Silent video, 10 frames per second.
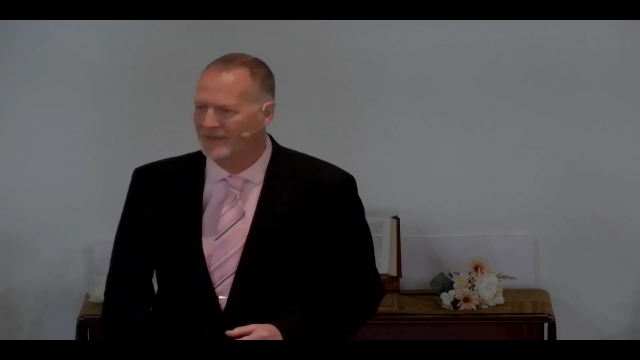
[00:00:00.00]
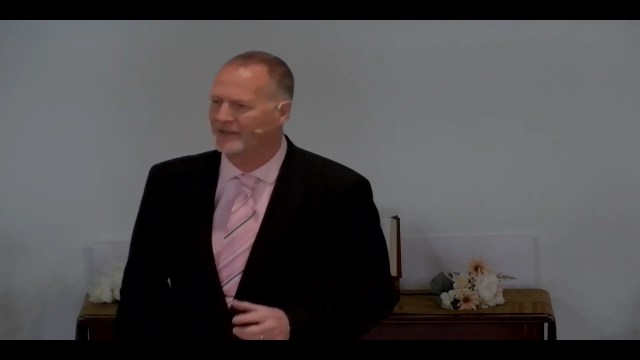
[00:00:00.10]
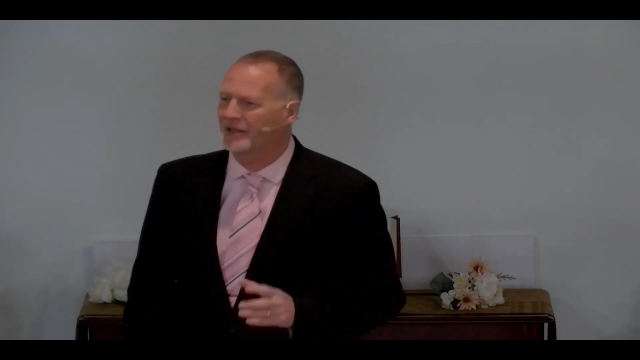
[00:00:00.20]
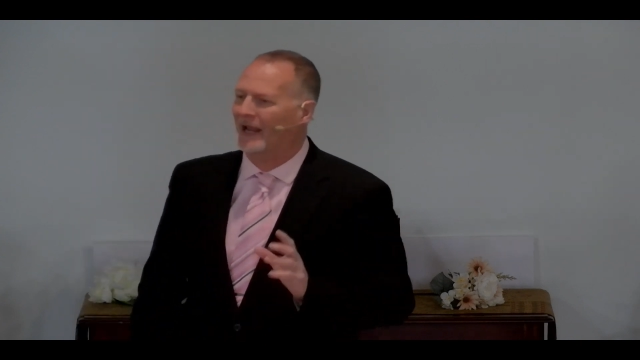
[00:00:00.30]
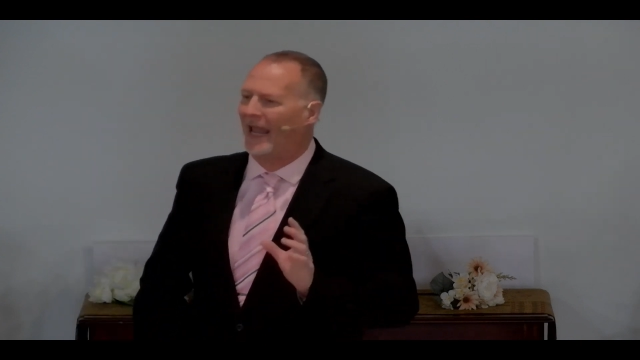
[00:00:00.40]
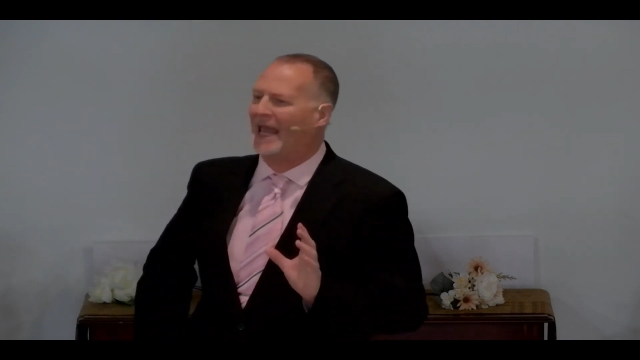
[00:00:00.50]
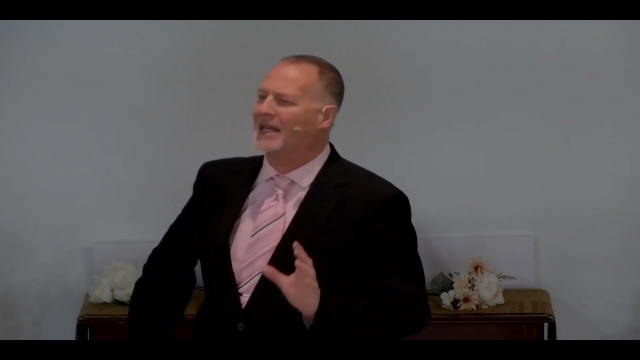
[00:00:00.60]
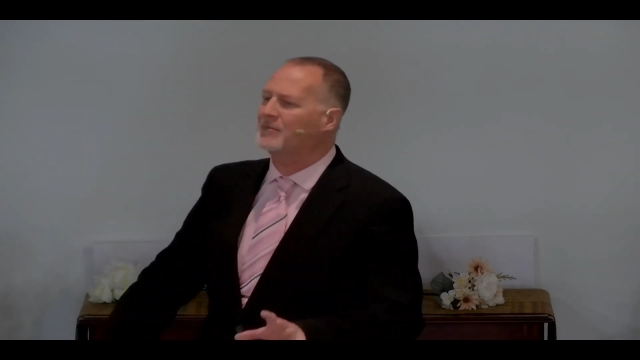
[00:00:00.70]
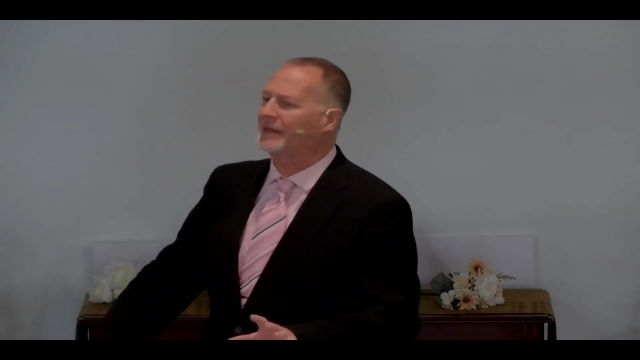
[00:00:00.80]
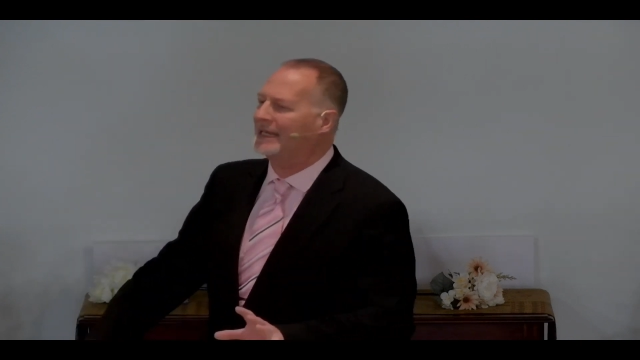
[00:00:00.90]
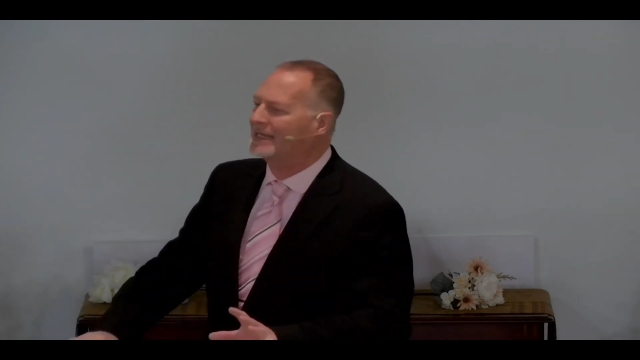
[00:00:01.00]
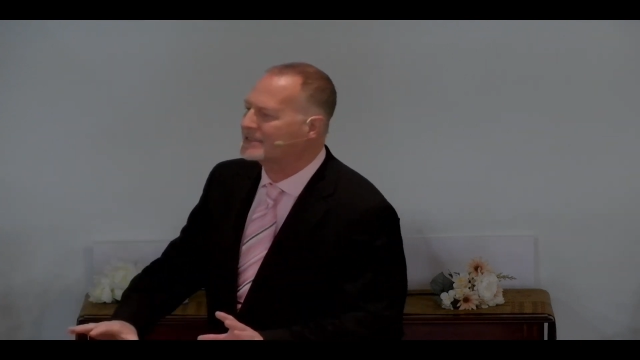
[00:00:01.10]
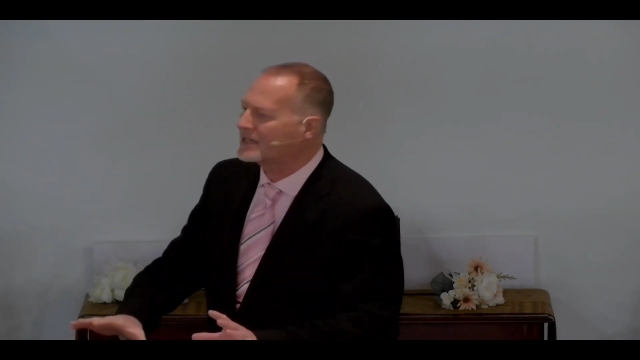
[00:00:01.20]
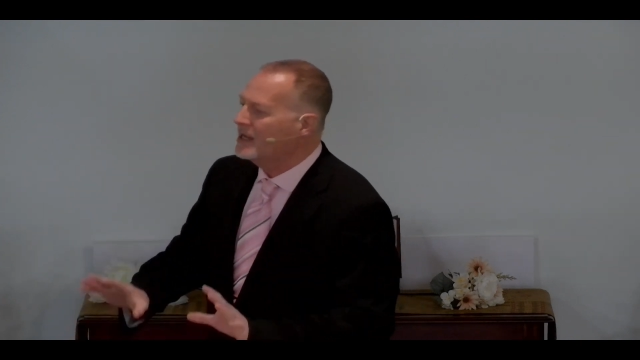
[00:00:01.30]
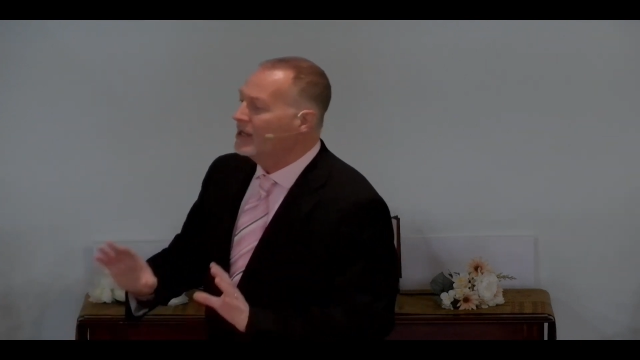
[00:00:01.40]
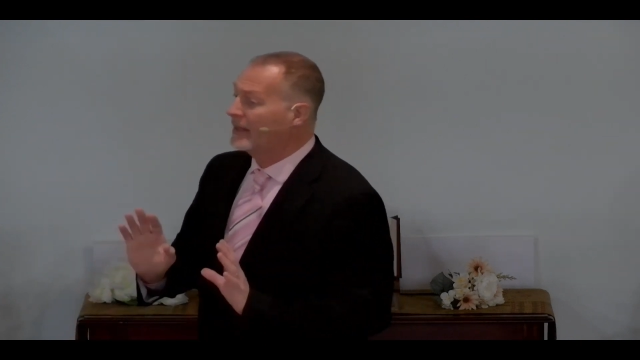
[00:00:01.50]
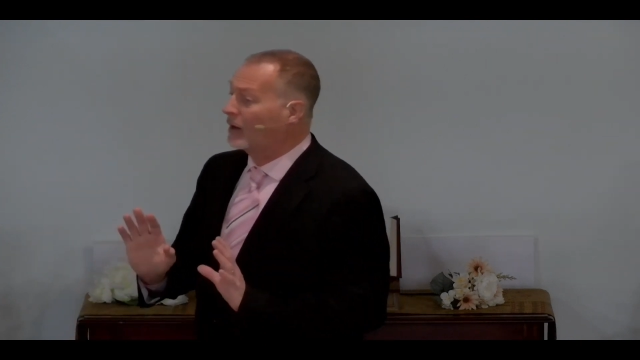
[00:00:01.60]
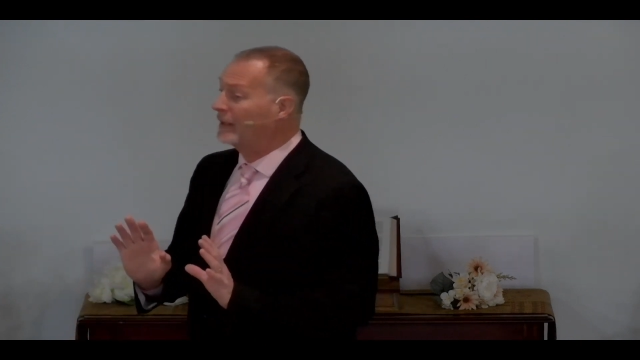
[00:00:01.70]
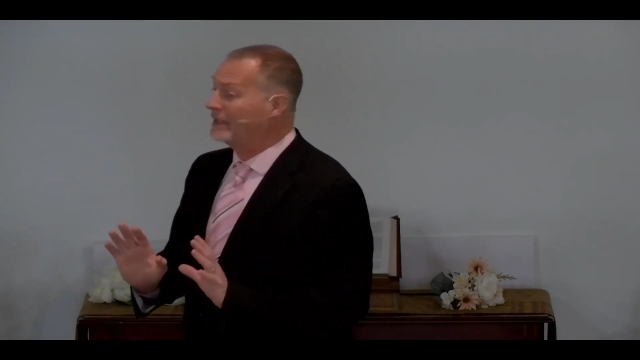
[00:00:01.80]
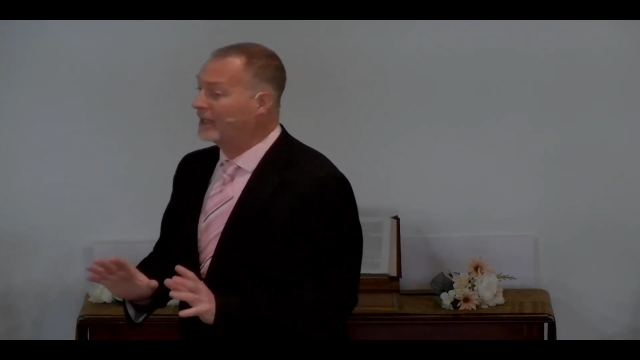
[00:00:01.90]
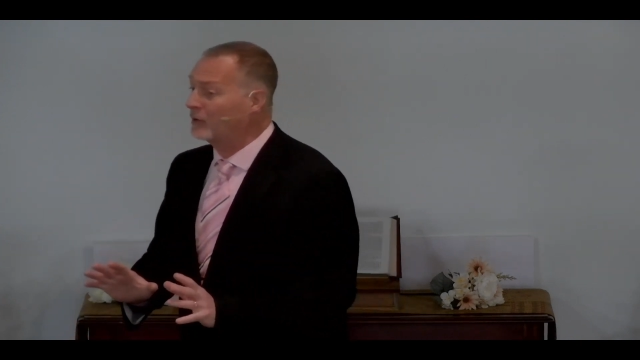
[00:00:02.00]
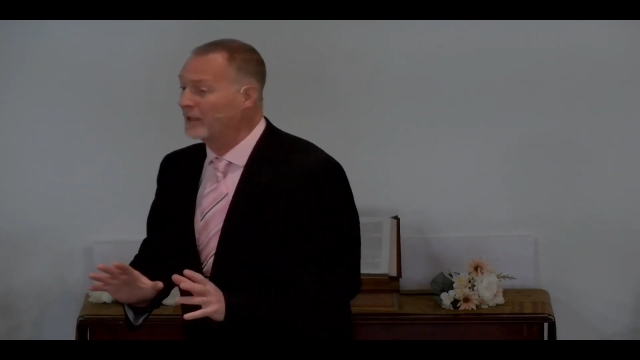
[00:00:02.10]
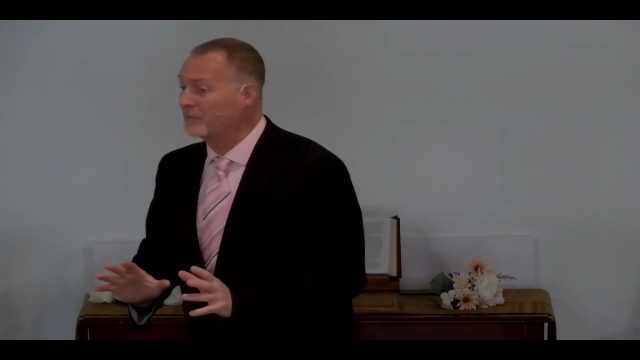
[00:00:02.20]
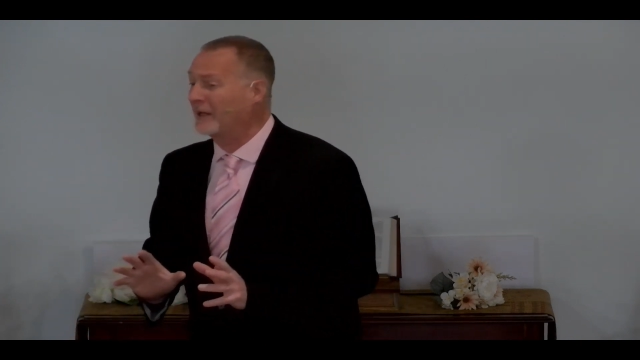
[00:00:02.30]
and they're enemies that we deal with.